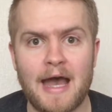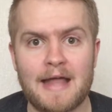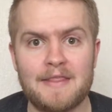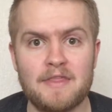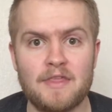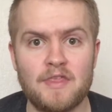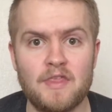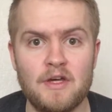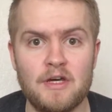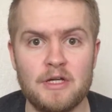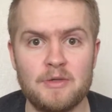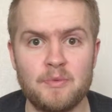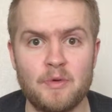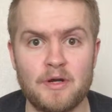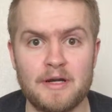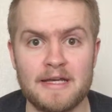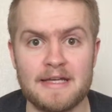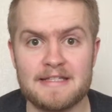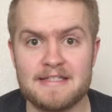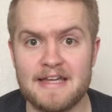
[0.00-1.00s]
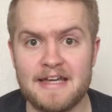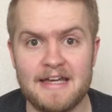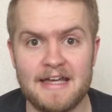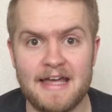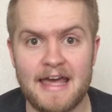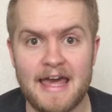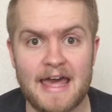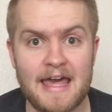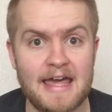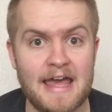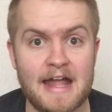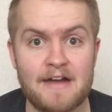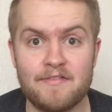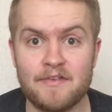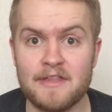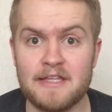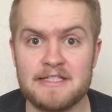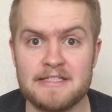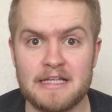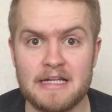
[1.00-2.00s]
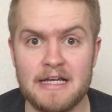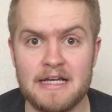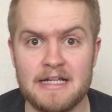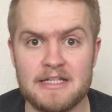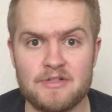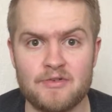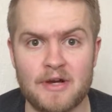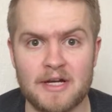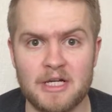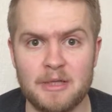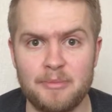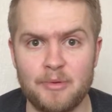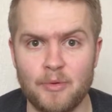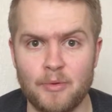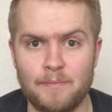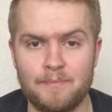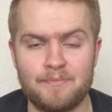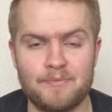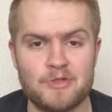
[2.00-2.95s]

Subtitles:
And the third one is everything's clearly trackable.